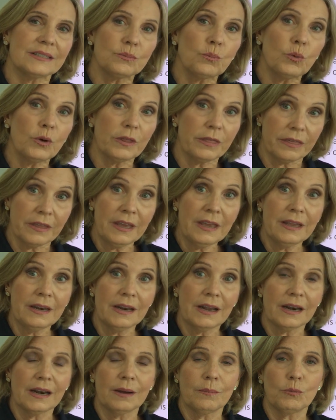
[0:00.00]
within
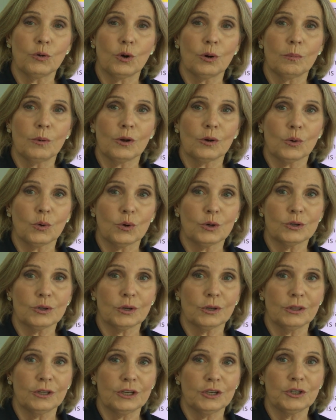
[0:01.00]
an abnormal course
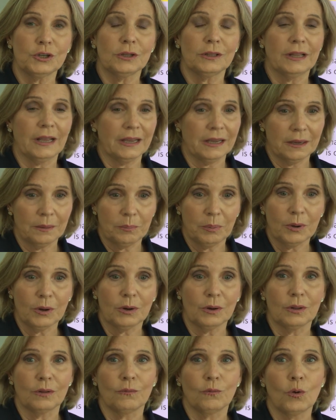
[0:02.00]
condition like a
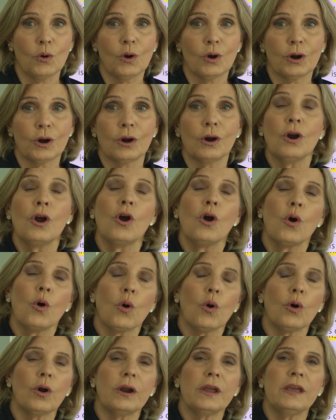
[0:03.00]
puddle of water
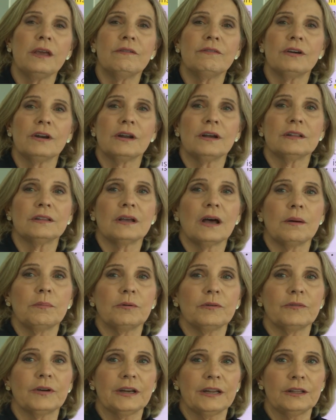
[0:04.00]
or even on top
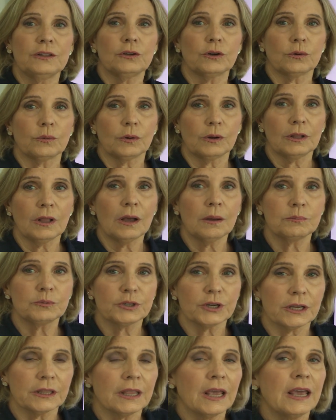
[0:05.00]
of an integral
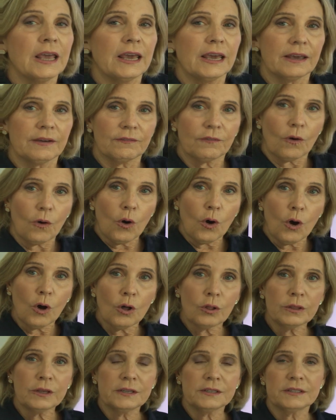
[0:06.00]
object. If
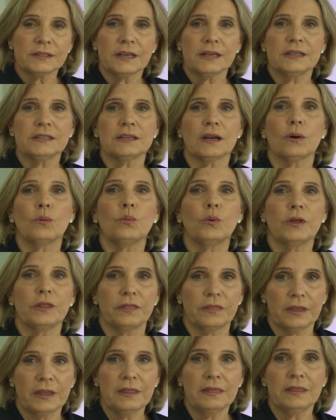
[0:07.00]
all these things are
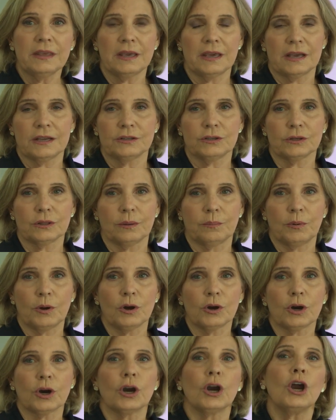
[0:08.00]
within the edge of the
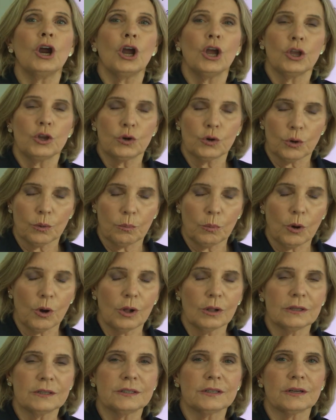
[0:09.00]
bunker, your
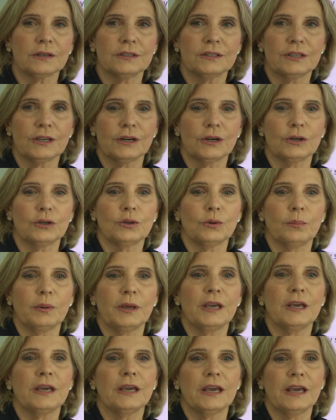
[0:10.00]
ball is considered to
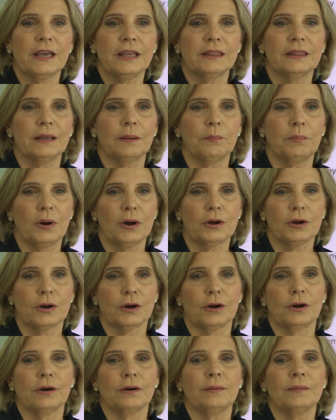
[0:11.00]
be in the
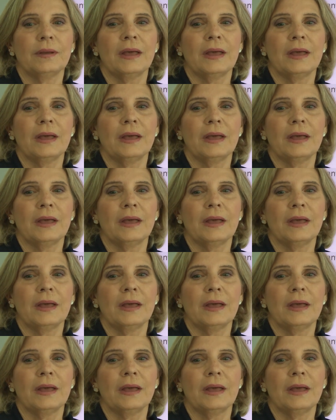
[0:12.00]
bunker.